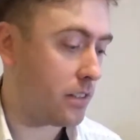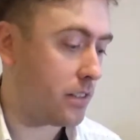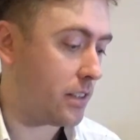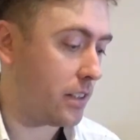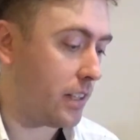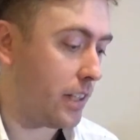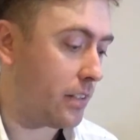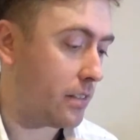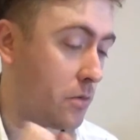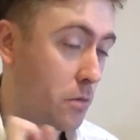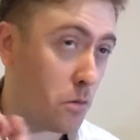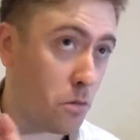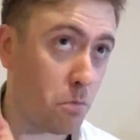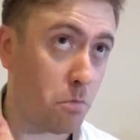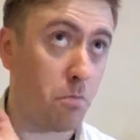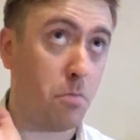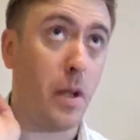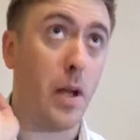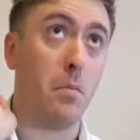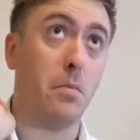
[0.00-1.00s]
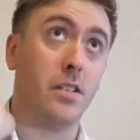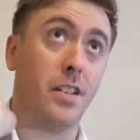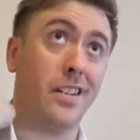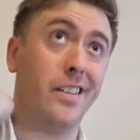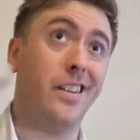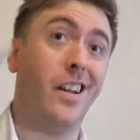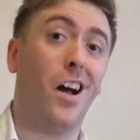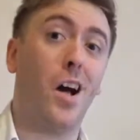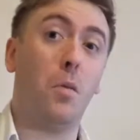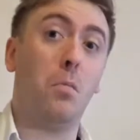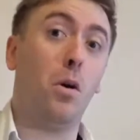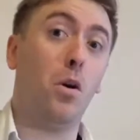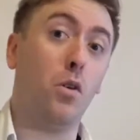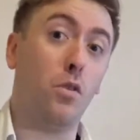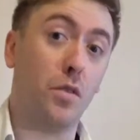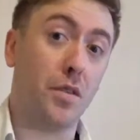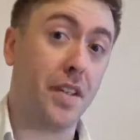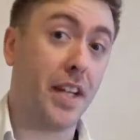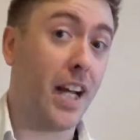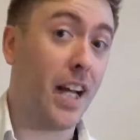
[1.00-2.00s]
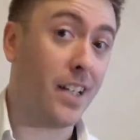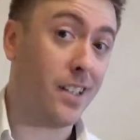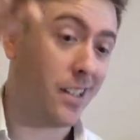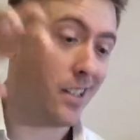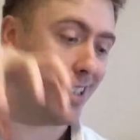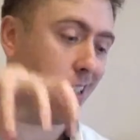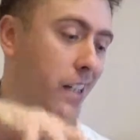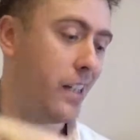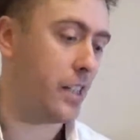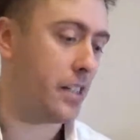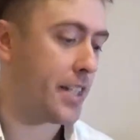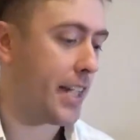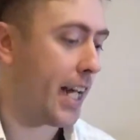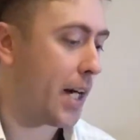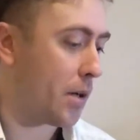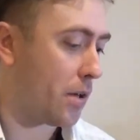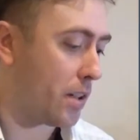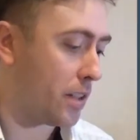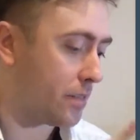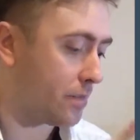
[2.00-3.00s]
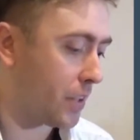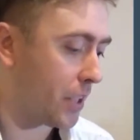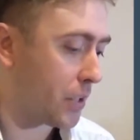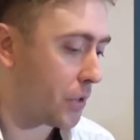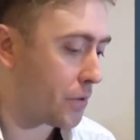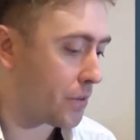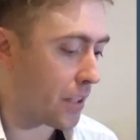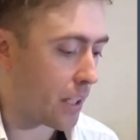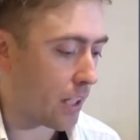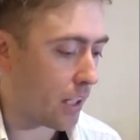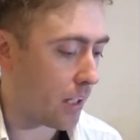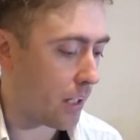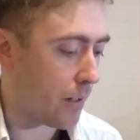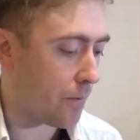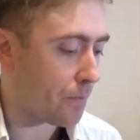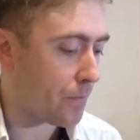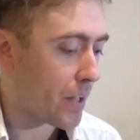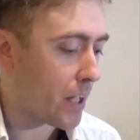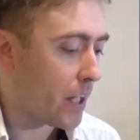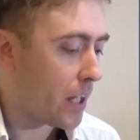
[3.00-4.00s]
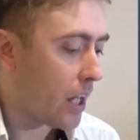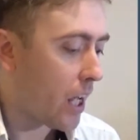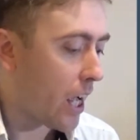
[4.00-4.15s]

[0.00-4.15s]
just be able to lob over that and hit a tower. I use that a lot.